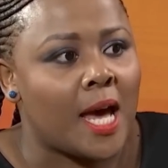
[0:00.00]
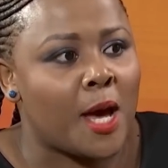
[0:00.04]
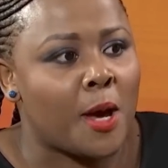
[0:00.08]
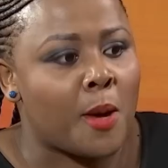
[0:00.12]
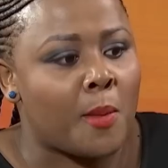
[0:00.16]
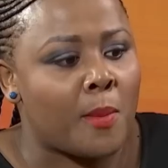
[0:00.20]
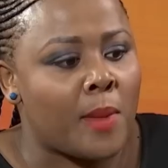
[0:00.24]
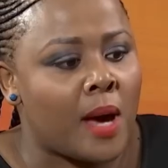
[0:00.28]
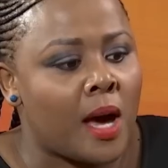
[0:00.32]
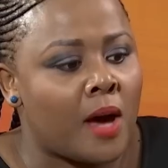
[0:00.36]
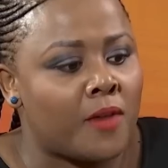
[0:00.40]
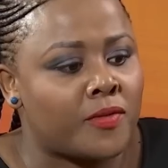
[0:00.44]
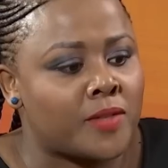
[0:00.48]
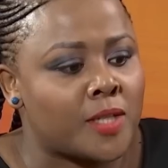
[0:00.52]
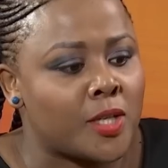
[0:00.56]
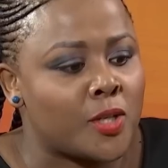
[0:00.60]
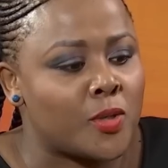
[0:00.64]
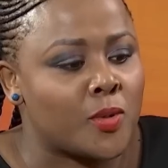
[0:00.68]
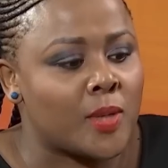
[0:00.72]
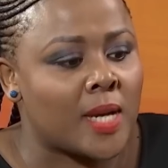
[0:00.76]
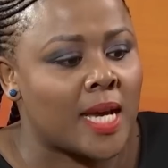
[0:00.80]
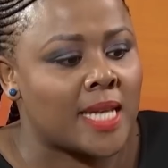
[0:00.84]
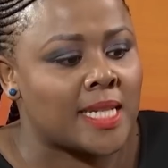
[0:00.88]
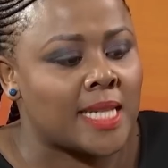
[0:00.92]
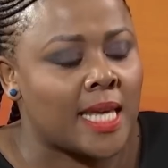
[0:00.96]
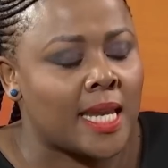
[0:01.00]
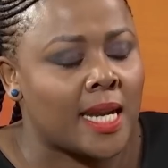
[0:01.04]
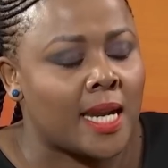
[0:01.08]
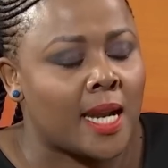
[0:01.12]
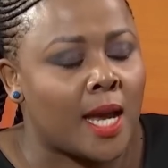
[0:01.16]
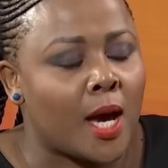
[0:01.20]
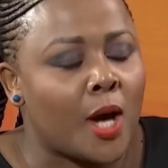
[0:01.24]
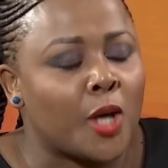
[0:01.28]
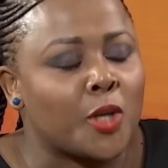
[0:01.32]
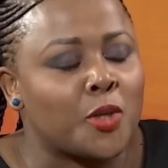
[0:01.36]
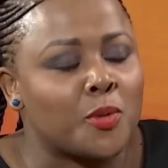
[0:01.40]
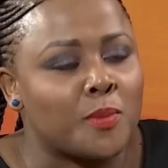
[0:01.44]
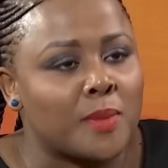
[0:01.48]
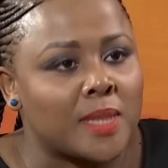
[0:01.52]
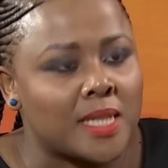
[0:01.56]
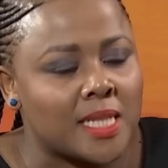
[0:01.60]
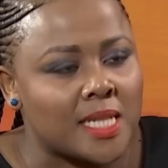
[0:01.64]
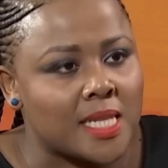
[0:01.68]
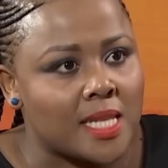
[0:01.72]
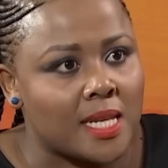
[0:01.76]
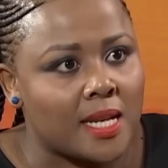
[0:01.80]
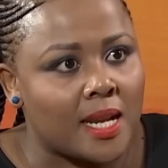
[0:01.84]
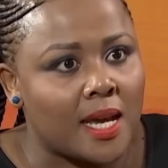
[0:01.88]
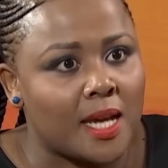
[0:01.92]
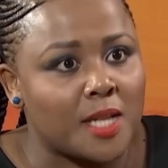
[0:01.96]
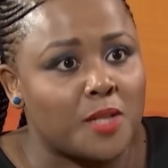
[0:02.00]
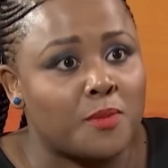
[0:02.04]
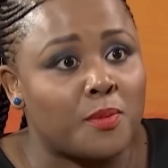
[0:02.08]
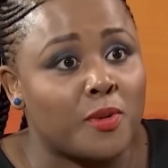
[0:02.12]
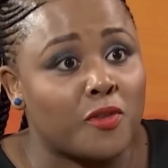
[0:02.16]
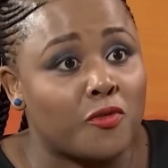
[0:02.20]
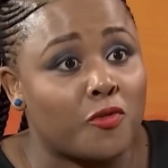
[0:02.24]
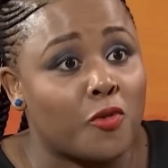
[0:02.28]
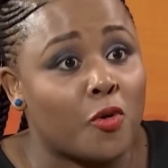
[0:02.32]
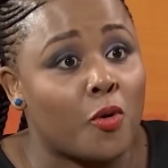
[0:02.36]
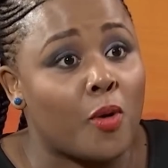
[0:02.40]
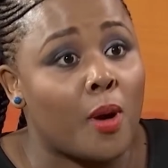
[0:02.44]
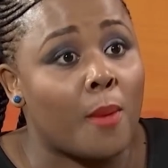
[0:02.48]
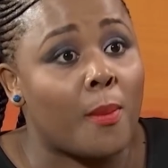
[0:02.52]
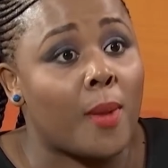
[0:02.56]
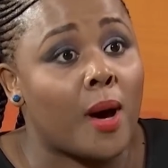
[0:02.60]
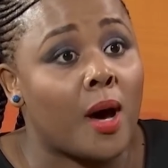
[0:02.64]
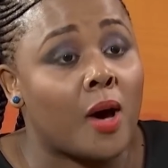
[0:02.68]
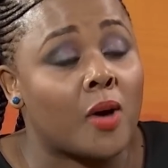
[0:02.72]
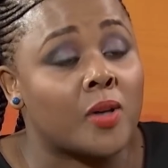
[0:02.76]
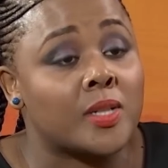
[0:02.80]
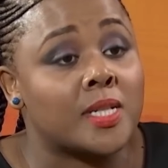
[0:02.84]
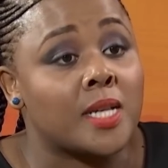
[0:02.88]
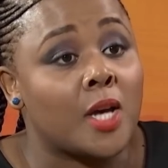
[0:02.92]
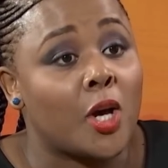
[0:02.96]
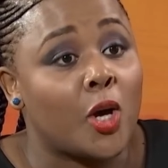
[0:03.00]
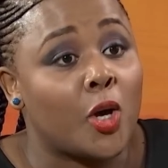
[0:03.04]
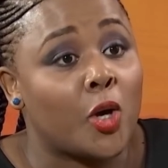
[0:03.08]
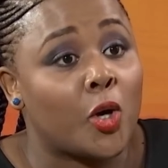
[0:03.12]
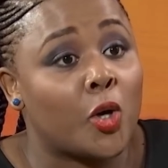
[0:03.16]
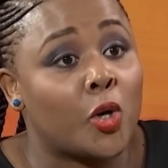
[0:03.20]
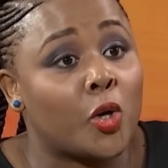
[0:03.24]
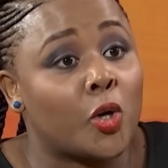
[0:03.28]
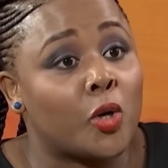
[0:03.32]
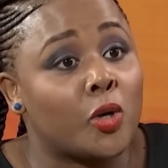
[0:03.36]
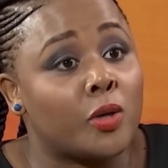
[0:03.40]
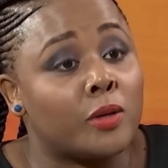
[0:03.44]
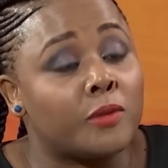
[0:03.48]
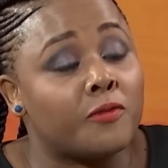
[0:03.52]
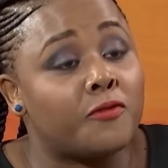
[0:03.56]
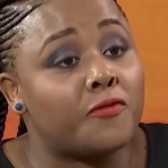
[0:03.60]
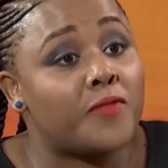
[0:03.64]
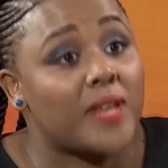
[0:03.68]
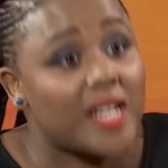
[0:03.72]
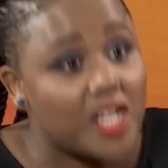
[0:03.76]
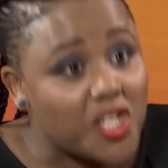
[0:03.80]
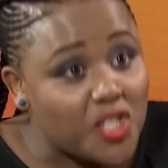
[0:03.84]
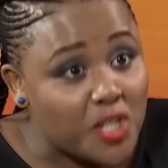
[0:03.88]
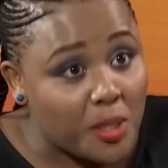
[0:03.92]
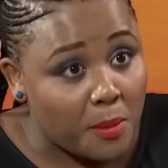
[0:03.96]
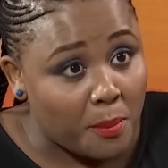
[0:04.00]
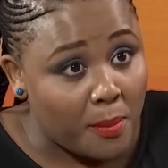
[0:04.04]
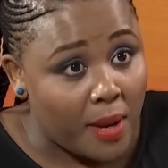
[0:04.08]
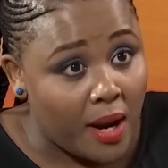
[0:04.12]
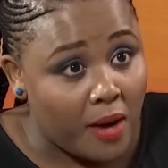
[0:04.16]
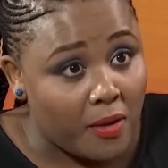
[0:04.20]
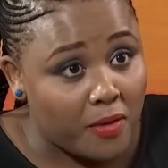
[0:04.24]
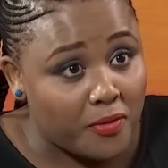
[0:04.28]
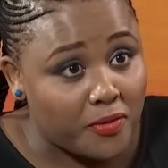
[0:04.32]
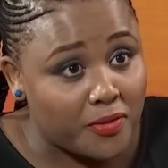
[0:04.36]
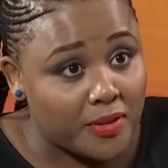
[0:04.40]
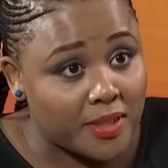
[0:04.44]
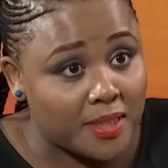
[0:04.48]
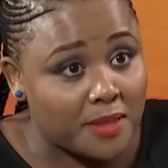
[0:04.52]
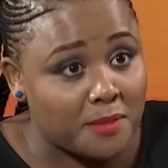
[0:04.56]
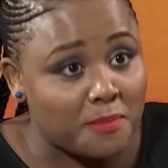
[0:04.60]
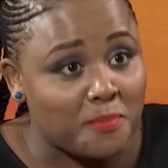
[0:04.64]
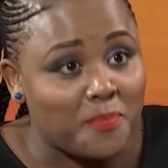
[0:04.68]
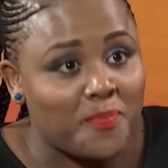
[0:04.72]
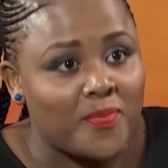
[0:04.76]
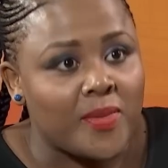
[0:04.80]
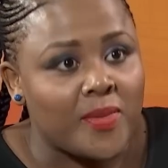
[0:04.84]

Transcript: After you guys had an argument the night before about her finishing paraffin,